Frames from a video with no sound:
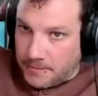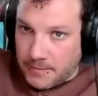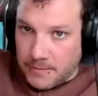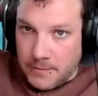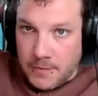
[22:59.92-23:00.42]

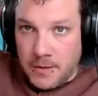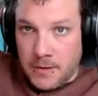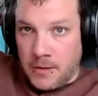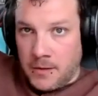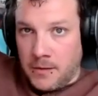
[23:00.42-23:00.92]

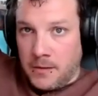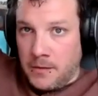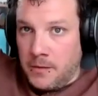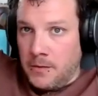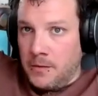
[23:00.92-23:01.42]

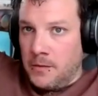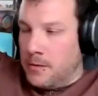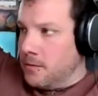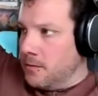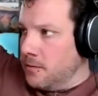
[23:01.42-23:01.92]

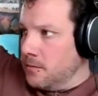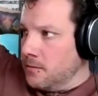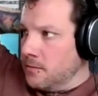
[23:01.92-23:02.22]
(not speaking)